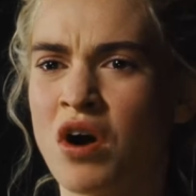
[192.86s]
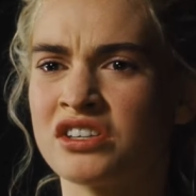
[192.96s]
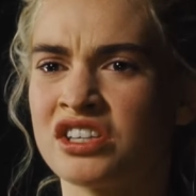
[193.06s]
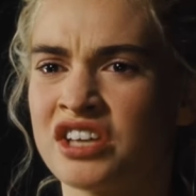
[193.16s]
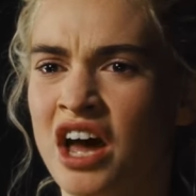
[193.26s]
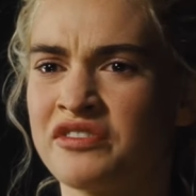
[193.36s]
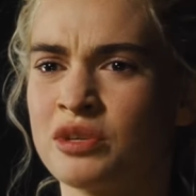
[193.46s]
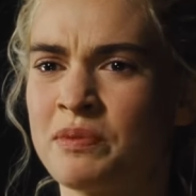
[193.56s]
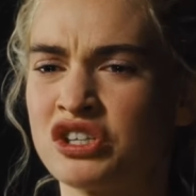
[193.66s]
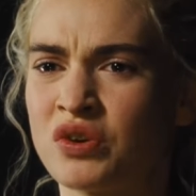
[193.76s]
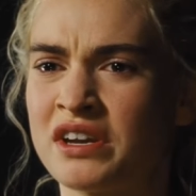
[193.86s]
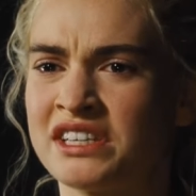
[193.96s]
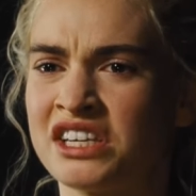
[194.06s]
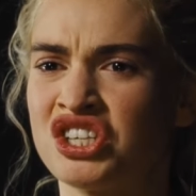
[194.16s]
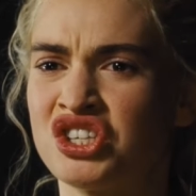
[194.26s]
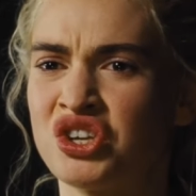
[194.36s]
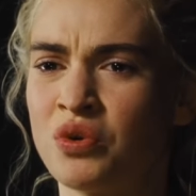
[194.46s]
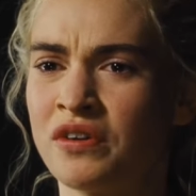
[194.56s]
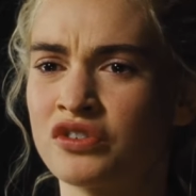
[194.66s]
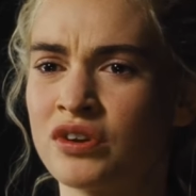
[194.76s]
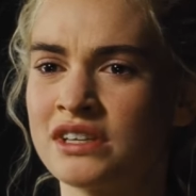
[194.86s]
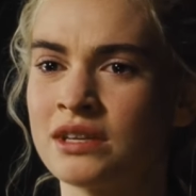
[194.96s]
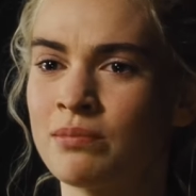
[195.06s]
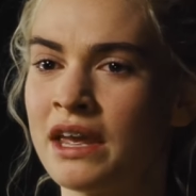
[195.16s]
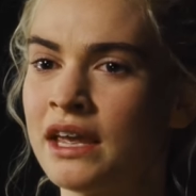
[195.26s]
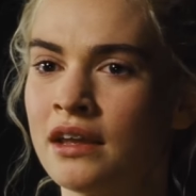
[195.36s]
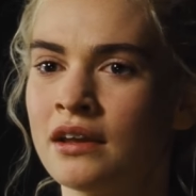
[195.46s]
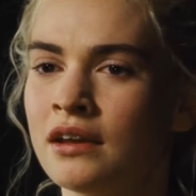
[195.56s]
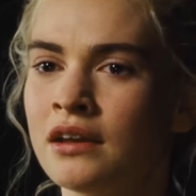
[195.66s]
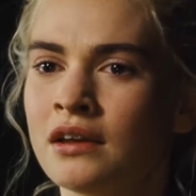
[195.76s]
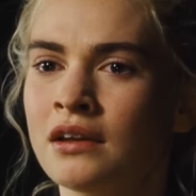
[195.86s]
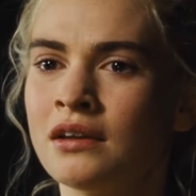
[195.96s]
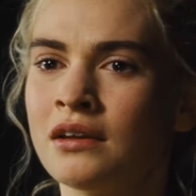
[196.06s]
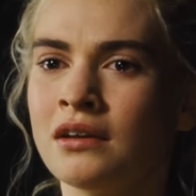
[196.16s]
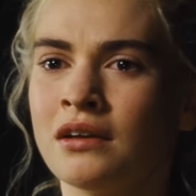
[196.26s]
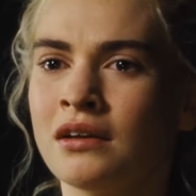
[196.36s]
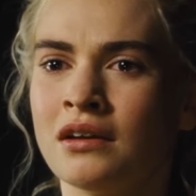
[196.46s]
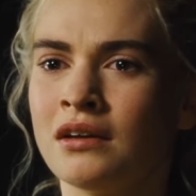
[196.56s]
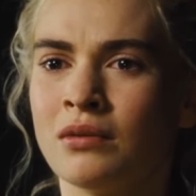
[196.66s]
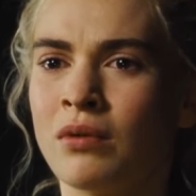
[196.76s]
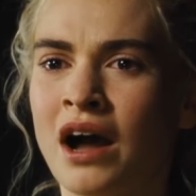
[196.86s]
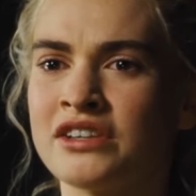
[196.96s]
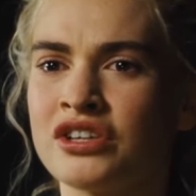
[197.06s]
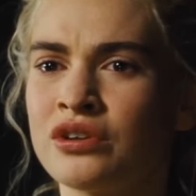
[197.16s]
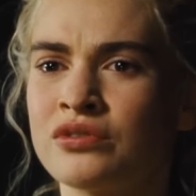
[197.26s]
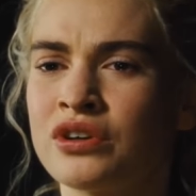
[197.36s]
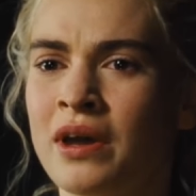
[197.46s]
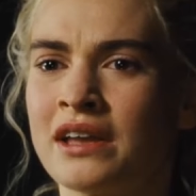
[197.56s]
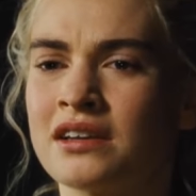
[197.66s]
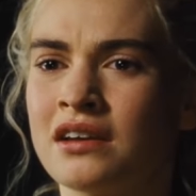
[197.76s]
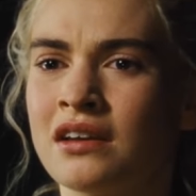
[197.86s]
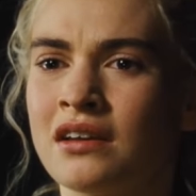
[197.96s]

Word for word: one deserves to be treated as you have treated me, why do you do it?